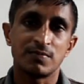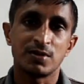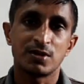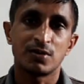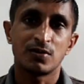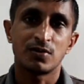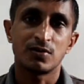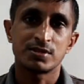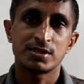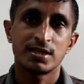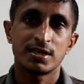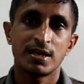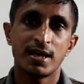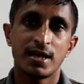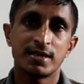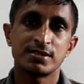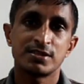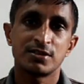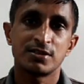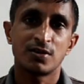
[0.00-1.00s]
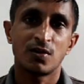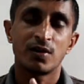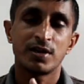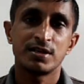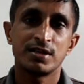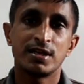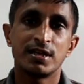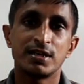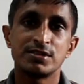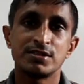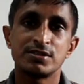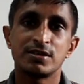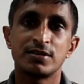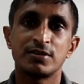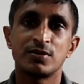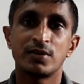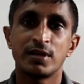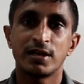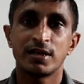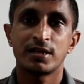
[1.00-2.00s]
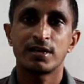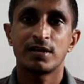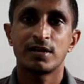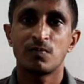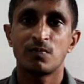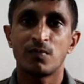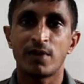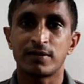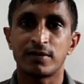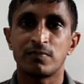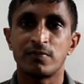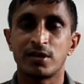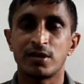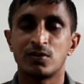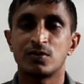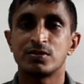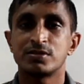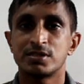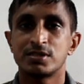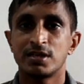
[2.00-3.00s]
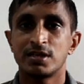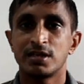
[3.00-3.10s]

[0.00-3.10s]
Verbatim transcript: because he has no intention to take him back because